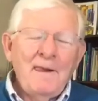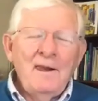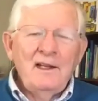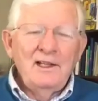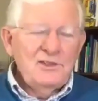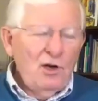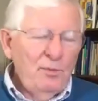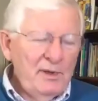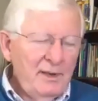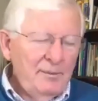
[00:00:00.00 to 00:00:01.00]
Let's
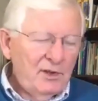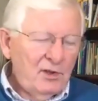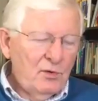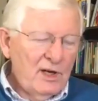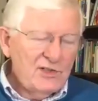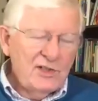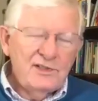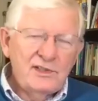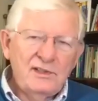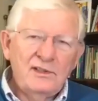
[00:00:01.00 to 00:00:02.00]
open it up to
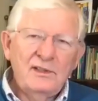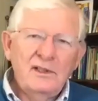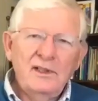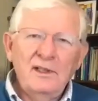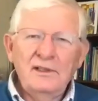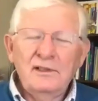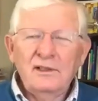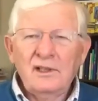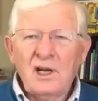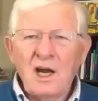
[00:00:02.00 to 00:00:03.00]
questions and
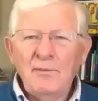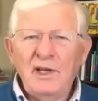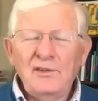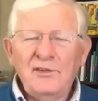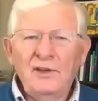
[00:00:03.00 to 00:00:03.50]
comments.